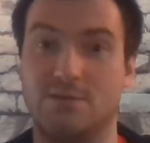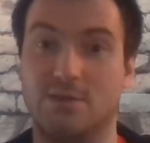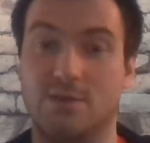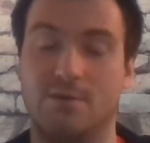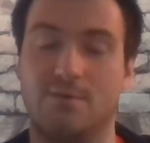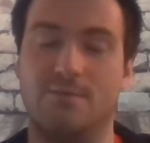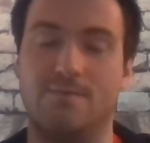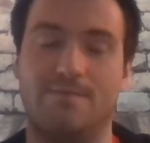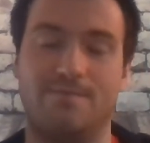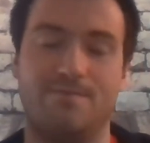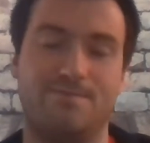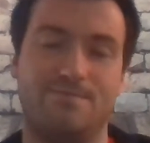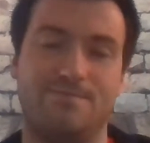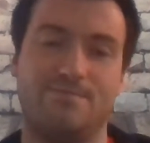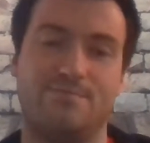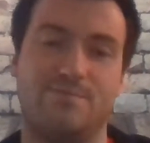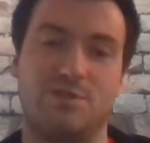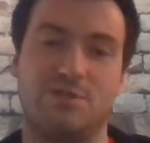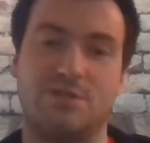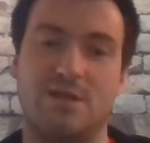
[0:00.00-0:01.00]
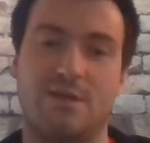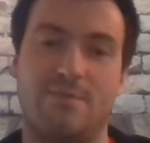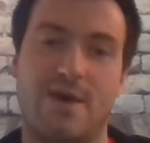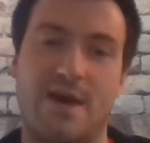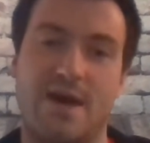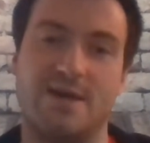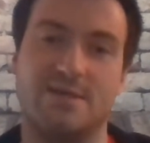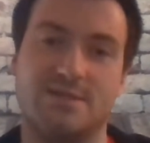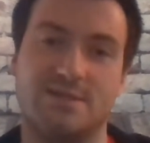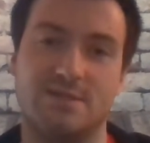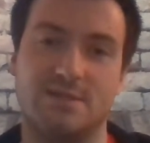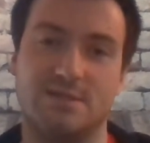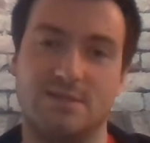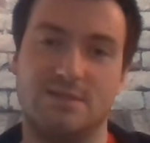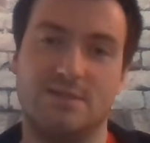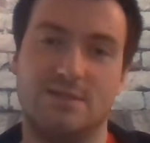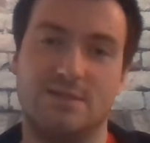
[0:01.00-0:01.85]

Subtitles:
So just going to pass.